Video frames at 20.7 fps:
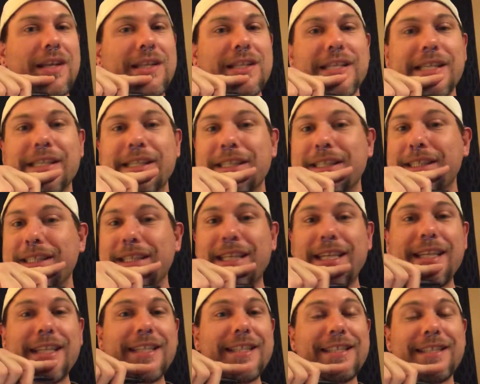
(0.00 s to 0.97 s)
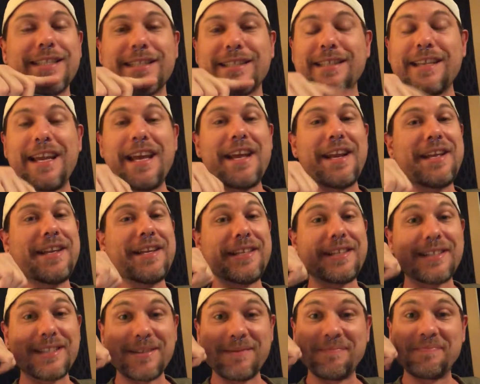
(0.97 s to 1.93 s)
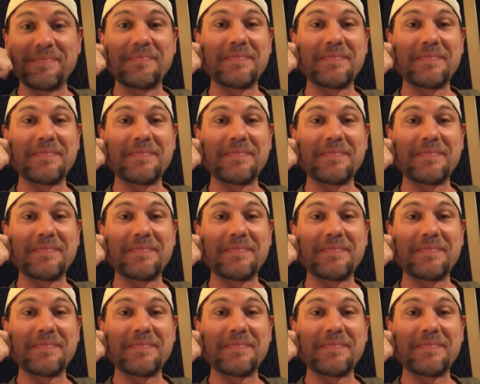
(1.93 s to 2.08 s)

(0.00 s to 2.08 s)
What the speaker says: to kids, it is.